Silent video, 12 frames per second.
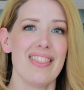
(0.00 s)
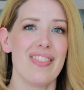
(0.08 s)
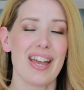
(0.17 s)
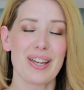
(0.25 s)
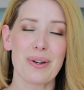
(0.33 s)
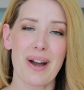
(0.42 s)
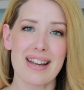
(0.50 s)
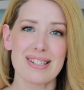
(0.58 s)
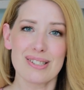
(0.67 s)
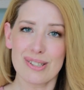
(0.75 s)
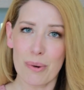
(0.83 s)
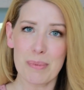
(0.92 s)
Thank you
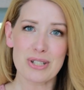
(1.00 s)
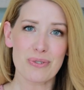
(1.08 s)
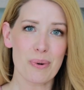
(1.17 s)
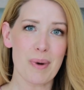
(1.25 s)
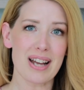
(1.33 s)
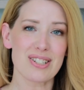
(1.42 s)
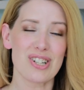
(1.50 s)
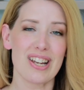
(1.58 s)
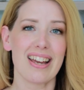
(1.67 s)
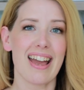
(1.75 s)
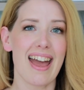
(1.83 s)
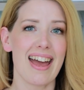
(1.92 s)
guys so much for
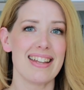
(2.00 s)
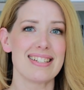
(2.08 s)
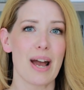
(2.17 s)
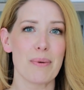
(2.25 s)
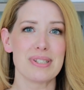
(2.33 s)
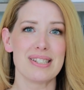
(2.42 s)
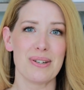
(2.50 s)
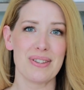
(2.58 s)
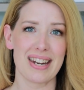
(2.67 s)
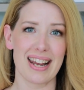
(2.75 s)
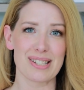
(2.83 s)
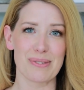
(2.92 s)
watching and I will see you
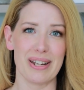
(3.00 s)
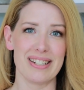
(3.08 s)
in the next